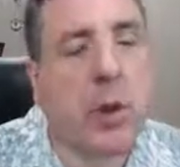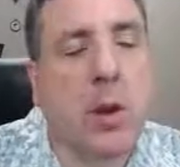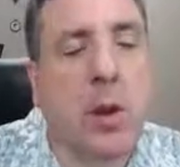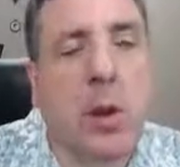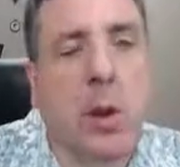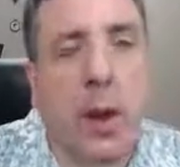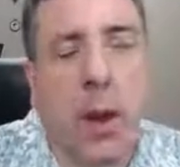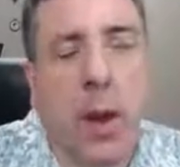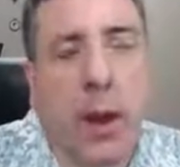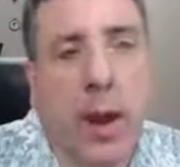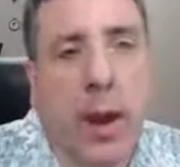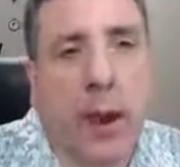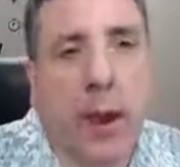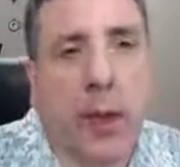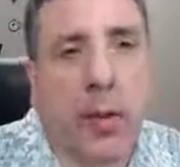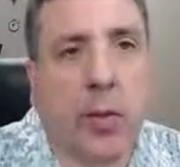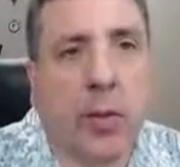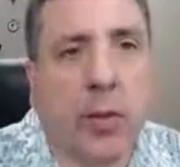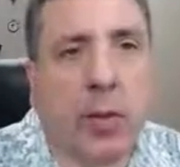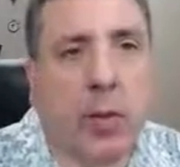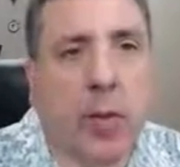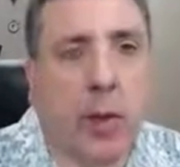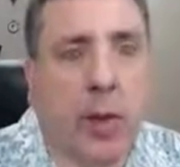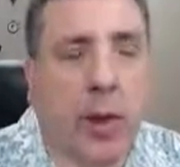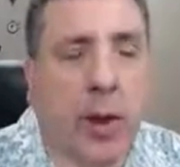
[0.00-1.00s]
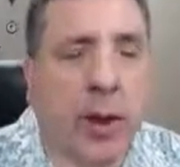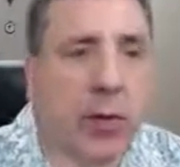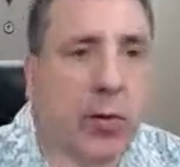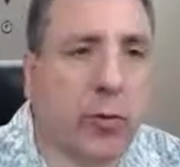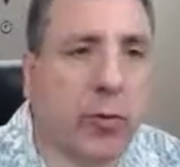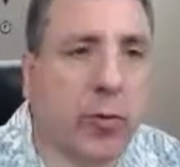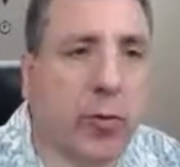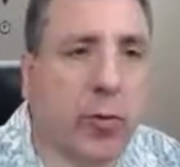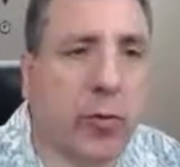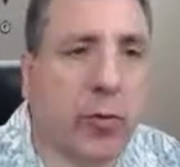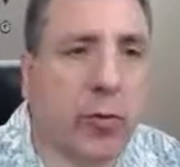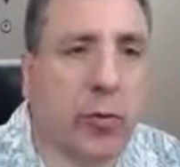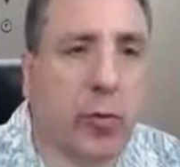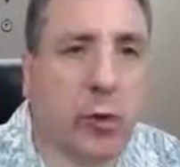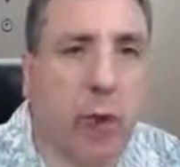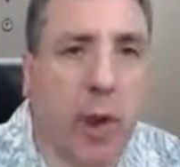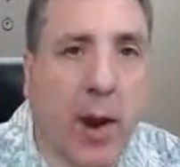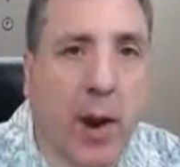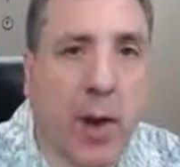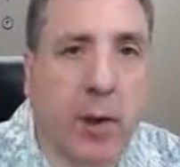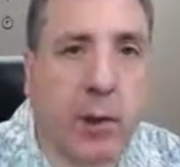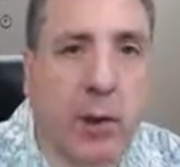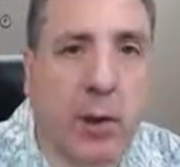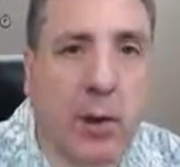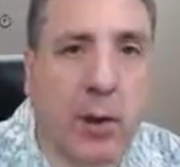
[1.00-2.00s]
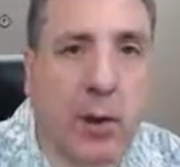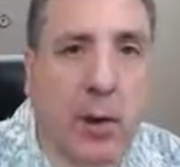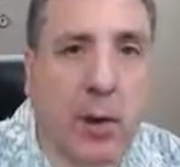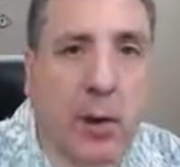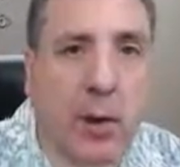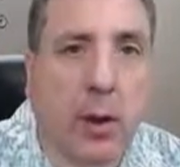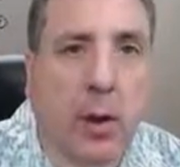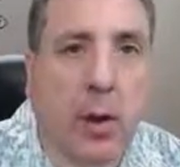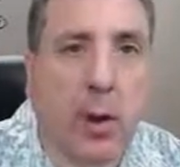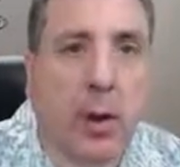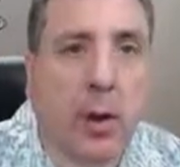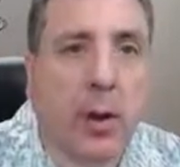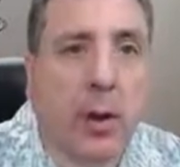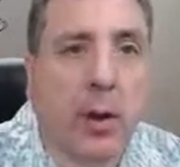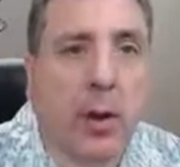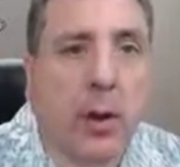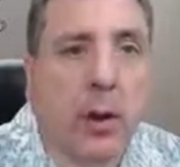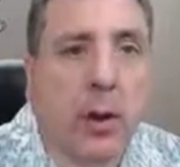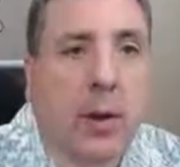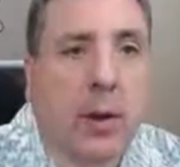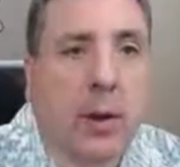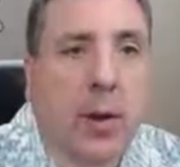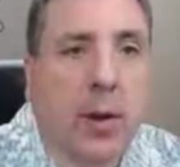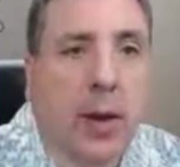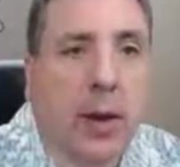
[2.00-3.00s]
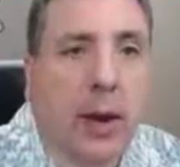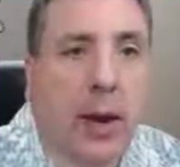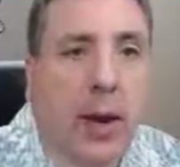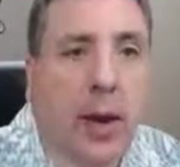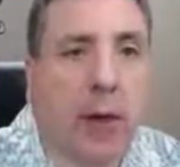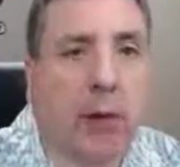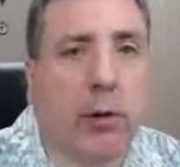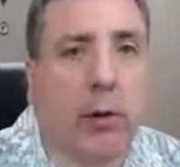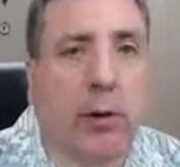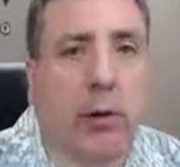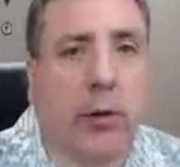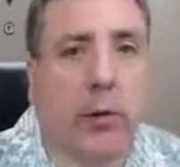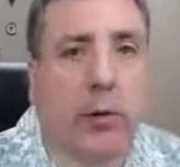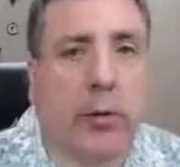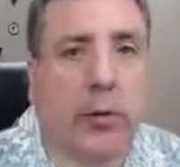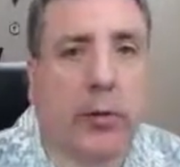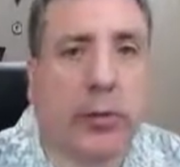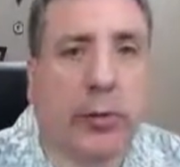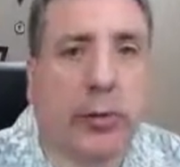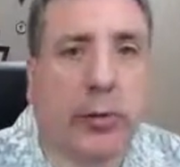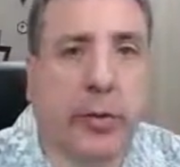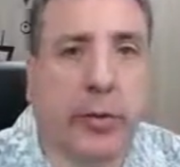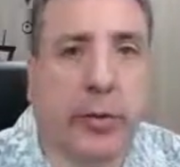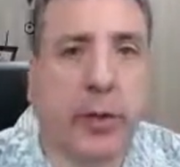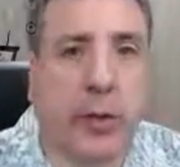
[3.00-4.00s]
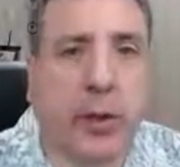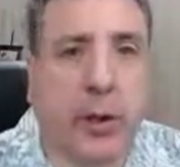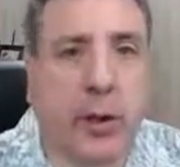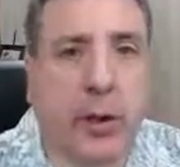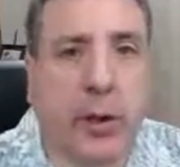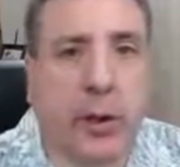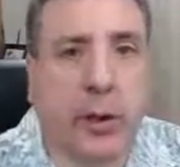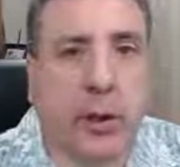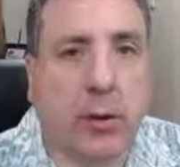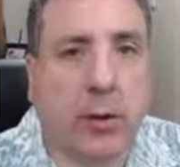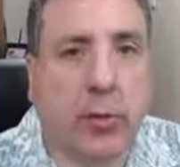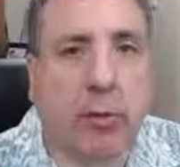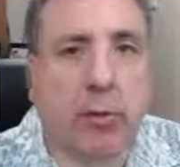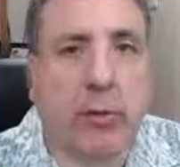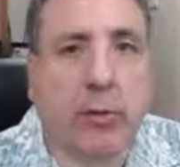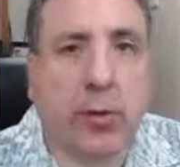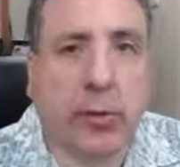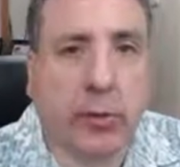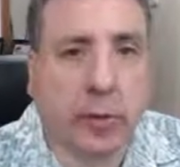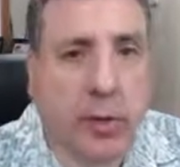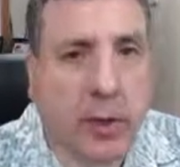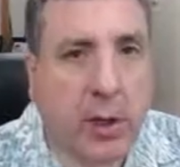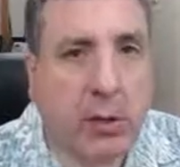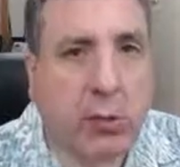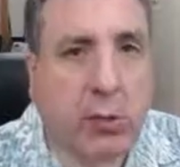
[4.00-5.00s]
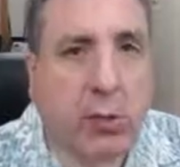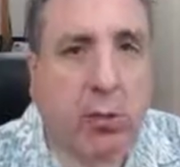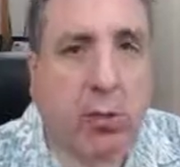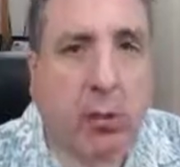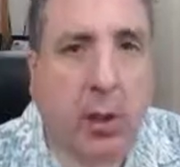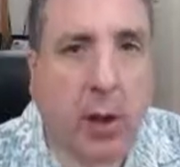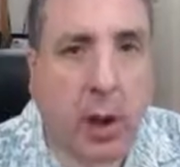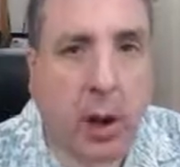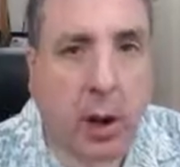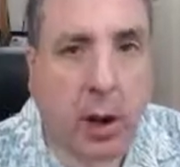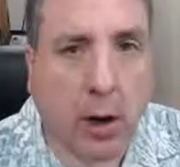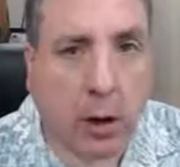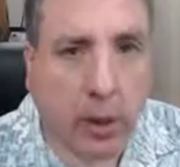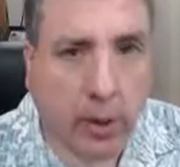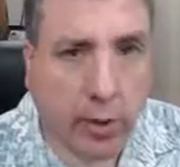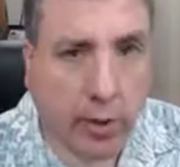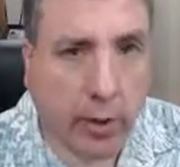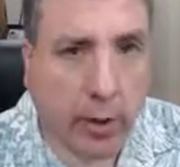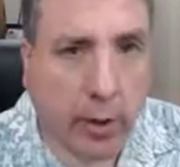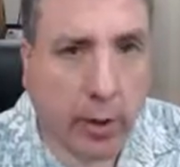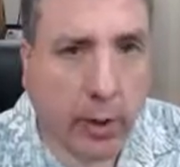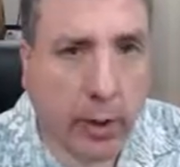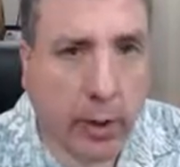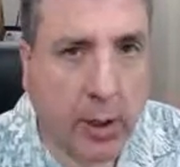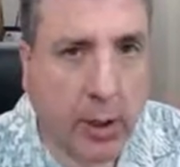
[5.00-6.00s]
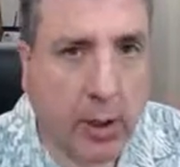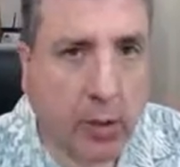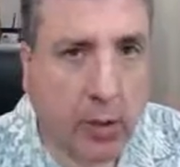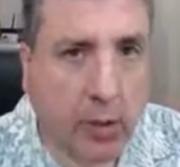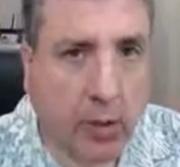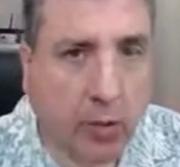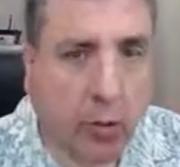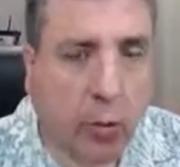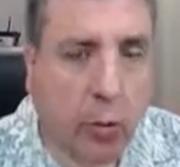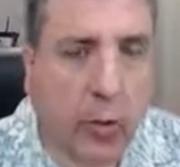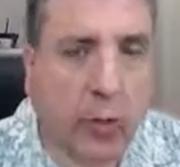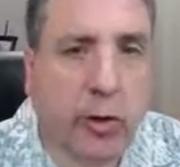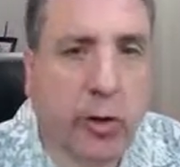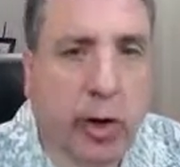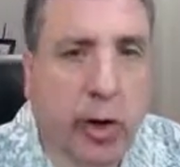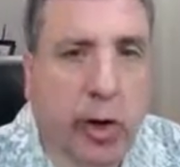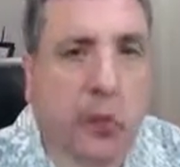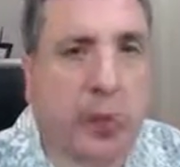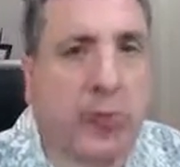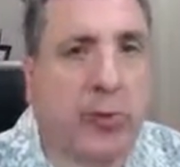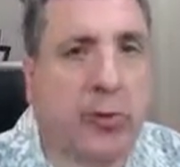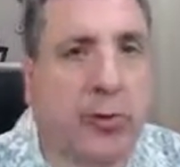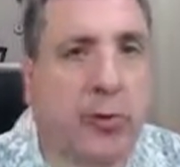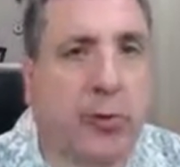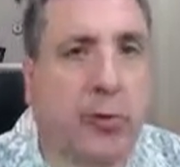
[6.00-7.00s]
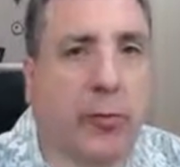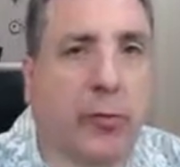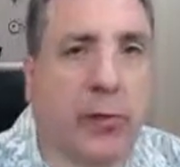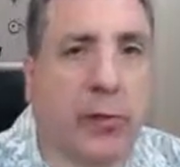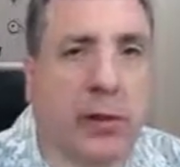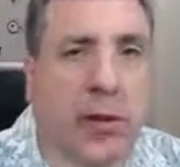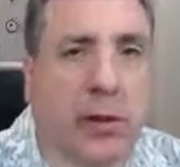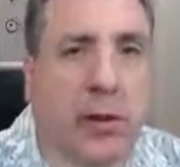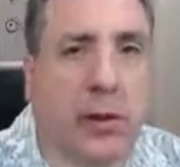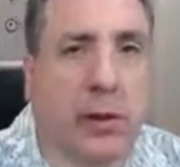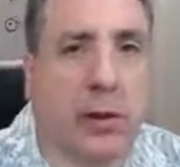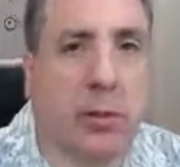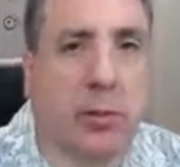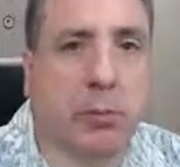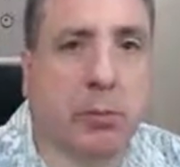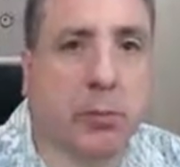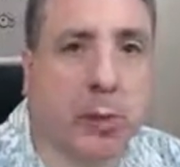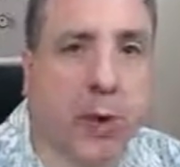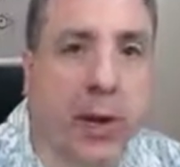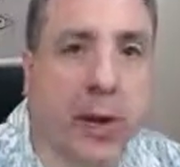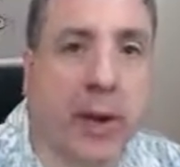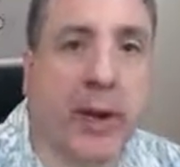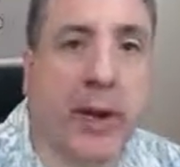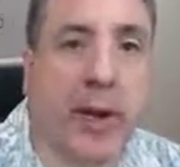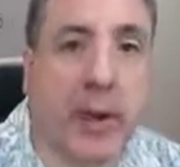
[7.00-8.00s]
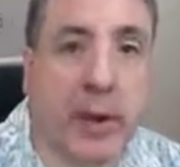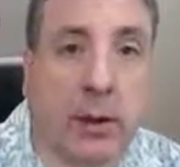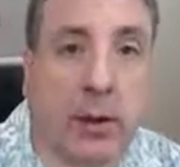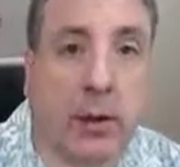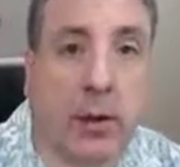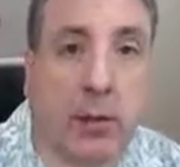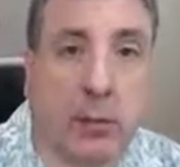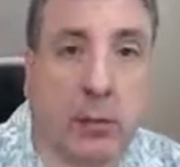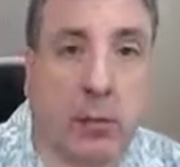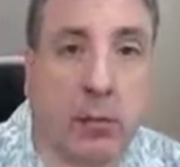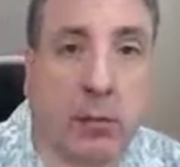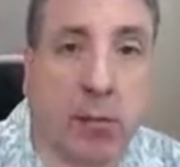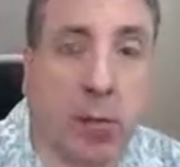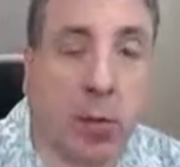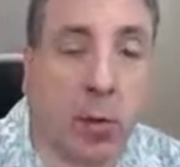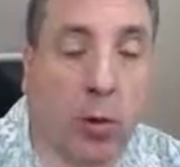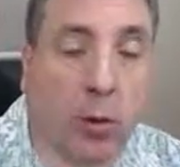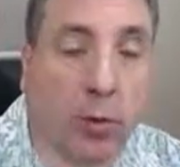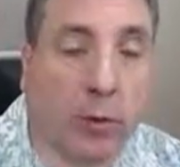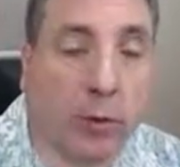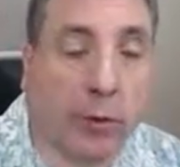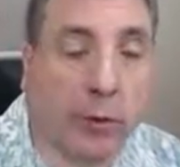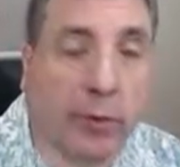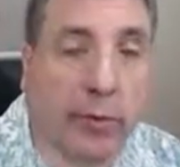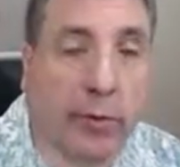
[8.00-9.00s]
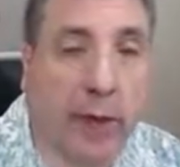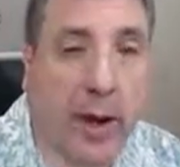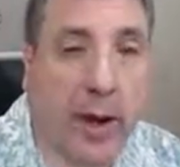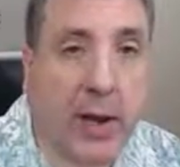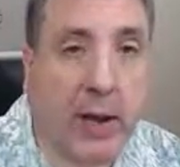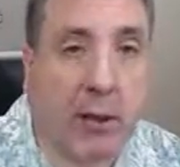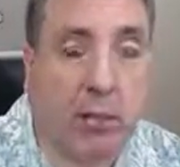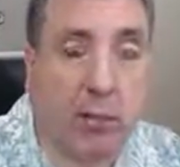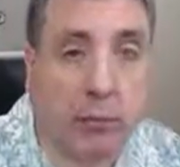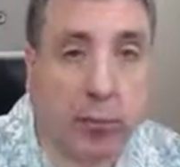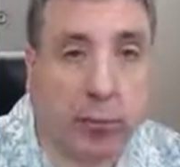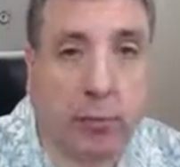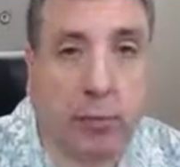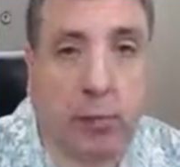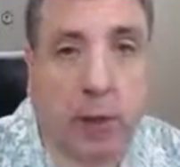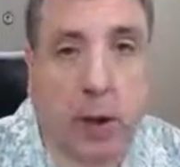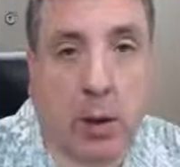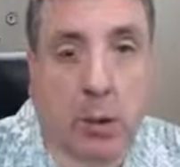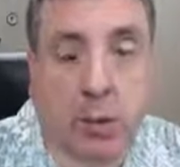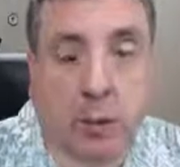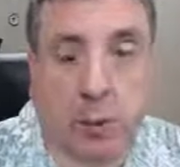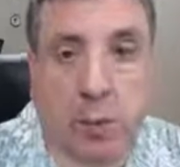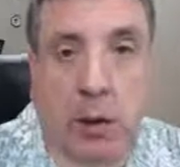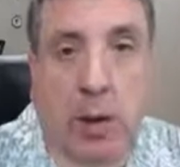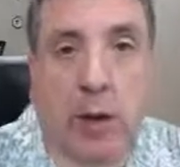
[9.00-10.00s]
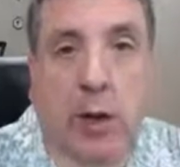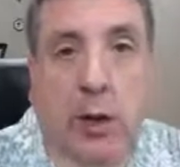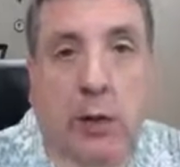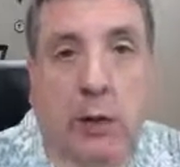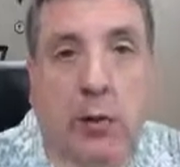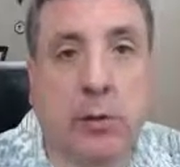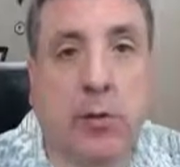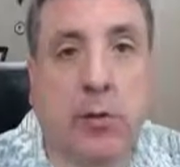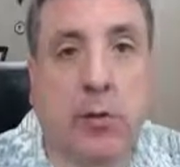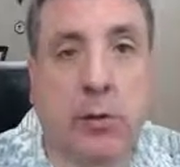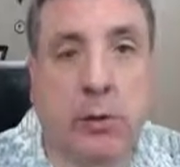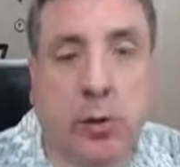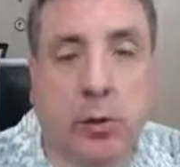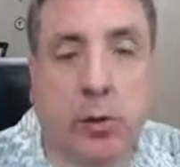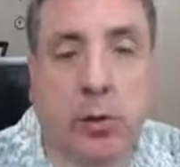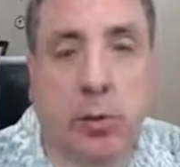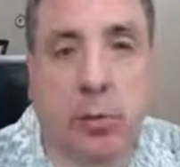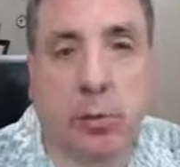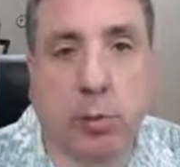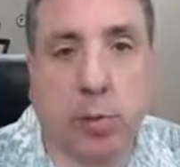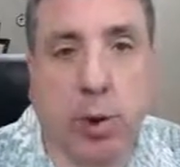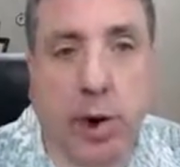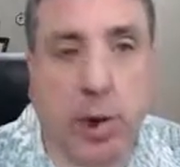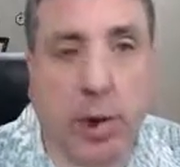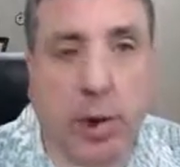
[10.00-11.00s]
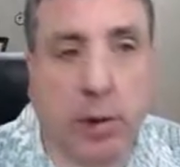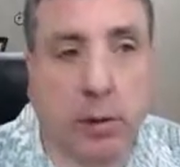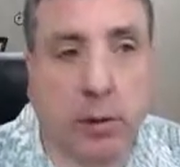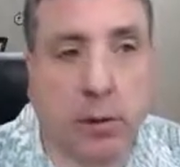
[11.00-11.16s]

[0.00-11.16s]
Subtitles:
And the transverse foramen carries the vertebral artery, which helps to feed the brain or provide blood to the brain.